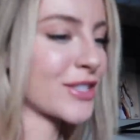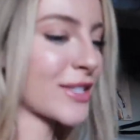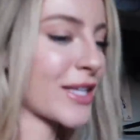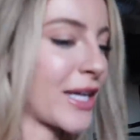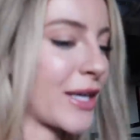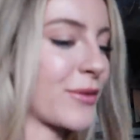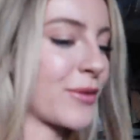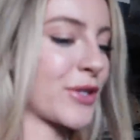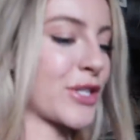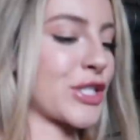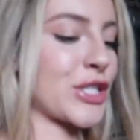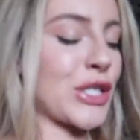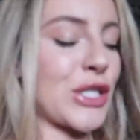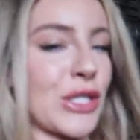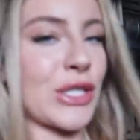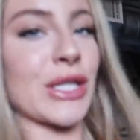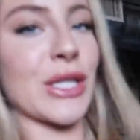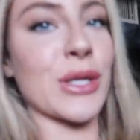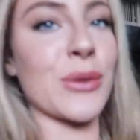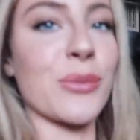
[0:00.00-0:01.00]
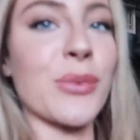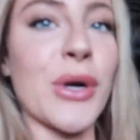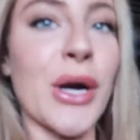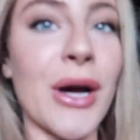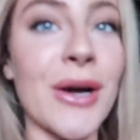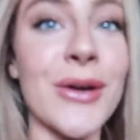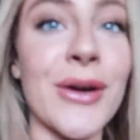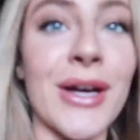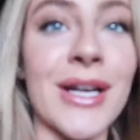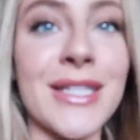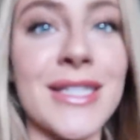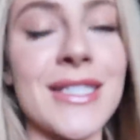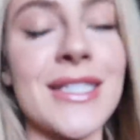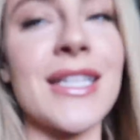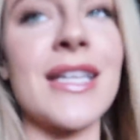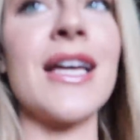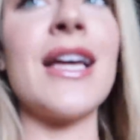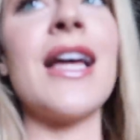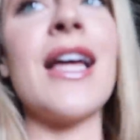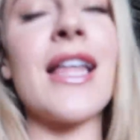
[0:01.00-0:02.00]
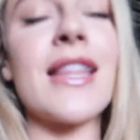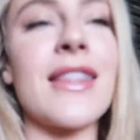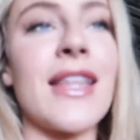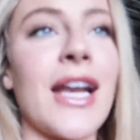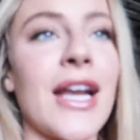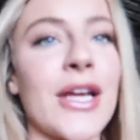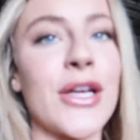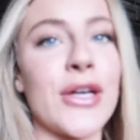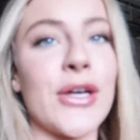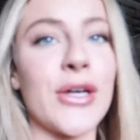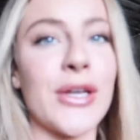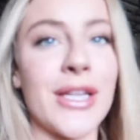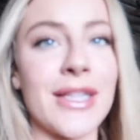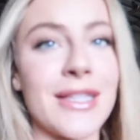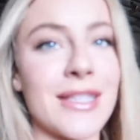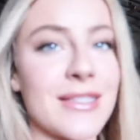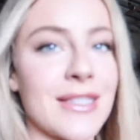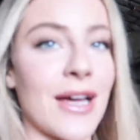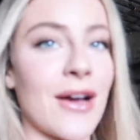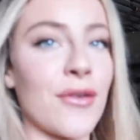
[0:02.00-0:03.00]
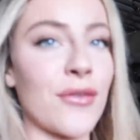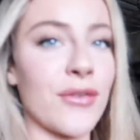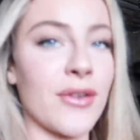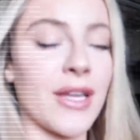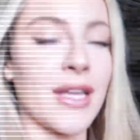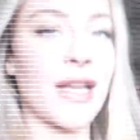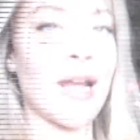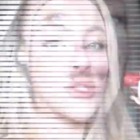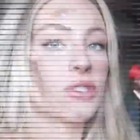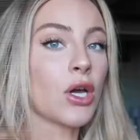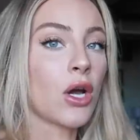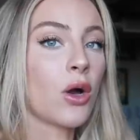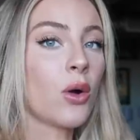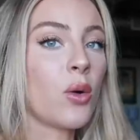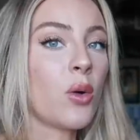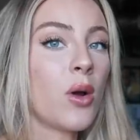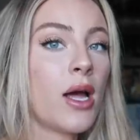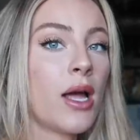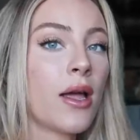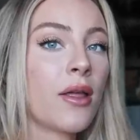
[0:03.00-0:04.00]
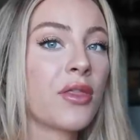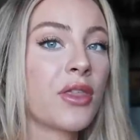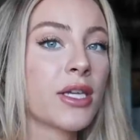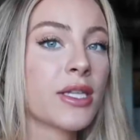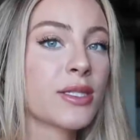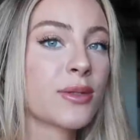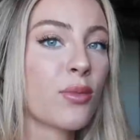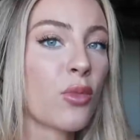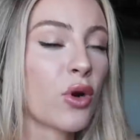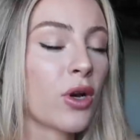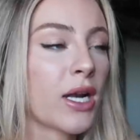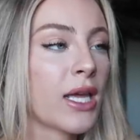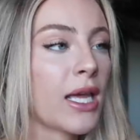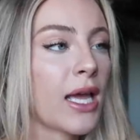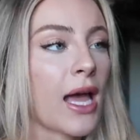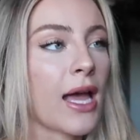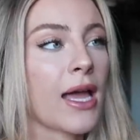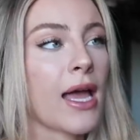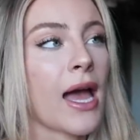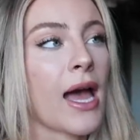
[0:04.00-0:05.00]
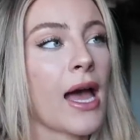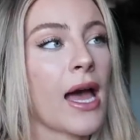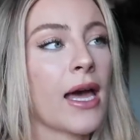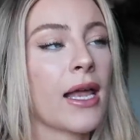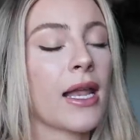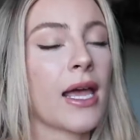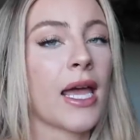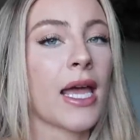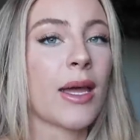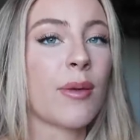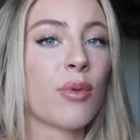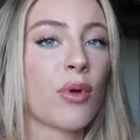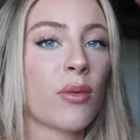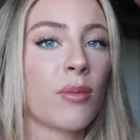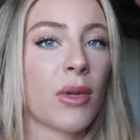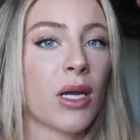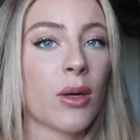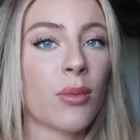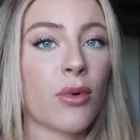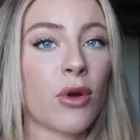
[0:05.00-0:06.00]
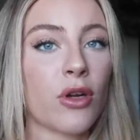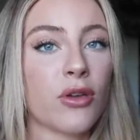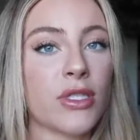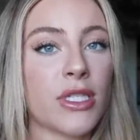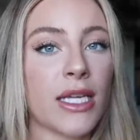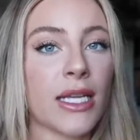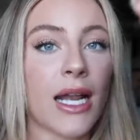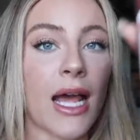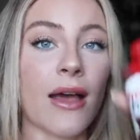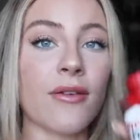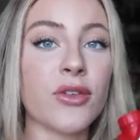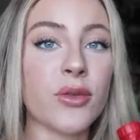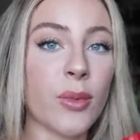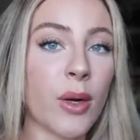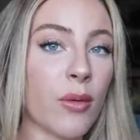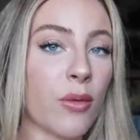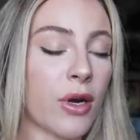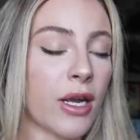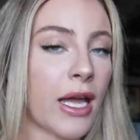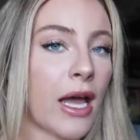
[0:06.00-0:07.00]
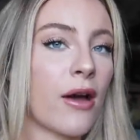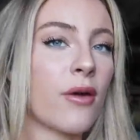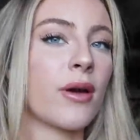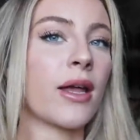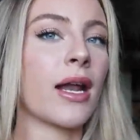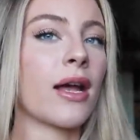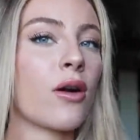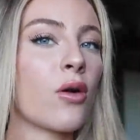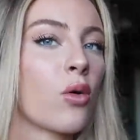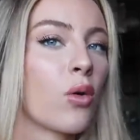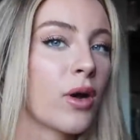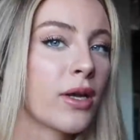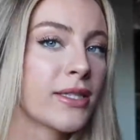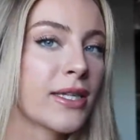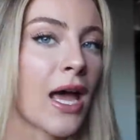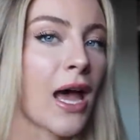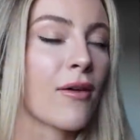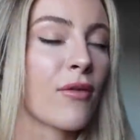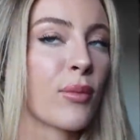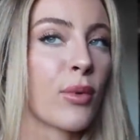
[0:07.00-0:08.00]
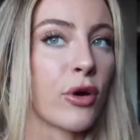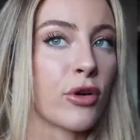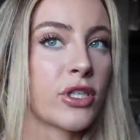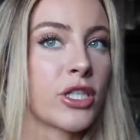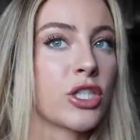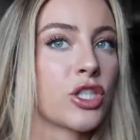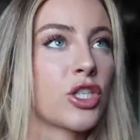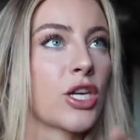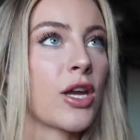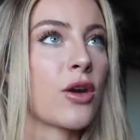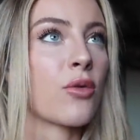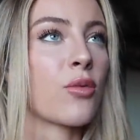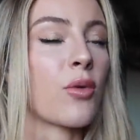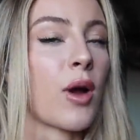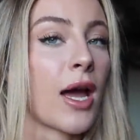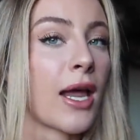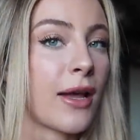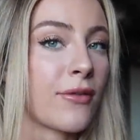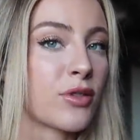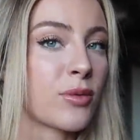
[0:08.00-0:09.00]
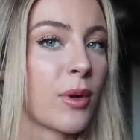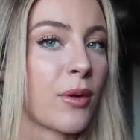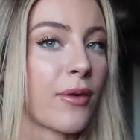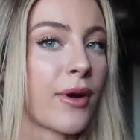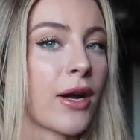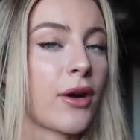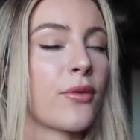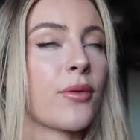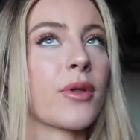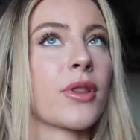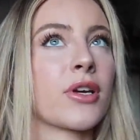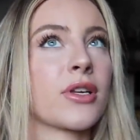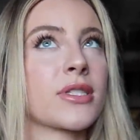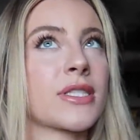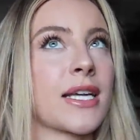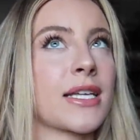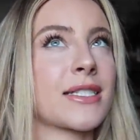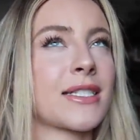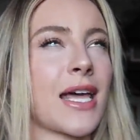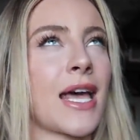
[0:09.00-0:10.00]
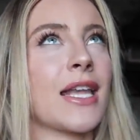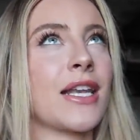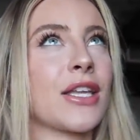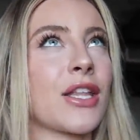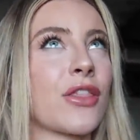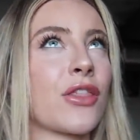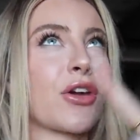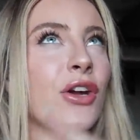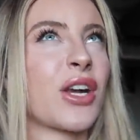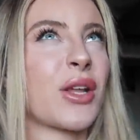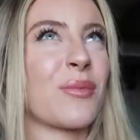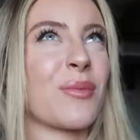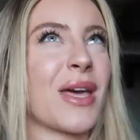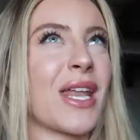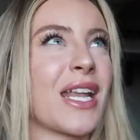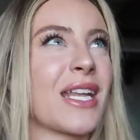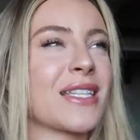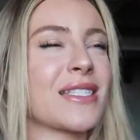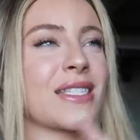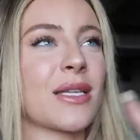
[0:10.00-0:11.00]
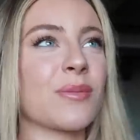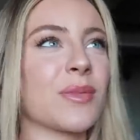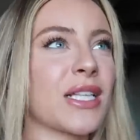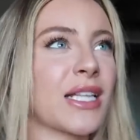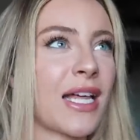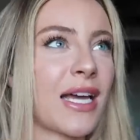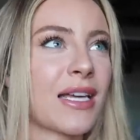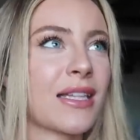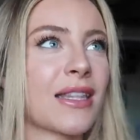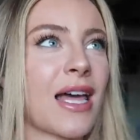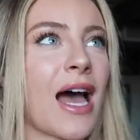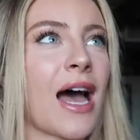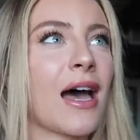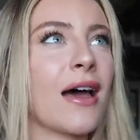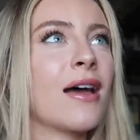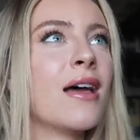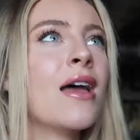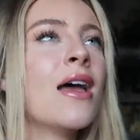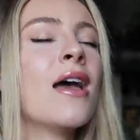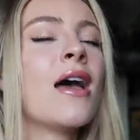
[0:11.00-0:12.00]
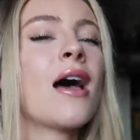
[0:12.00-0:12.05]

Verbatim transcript: Just kind of want to show you a little progress that I could in this outfit. So this morning I had a Premier Protein after my workout and I always have a protein shake right after my workout, whether it's like 10 to 30 minutes, something like that.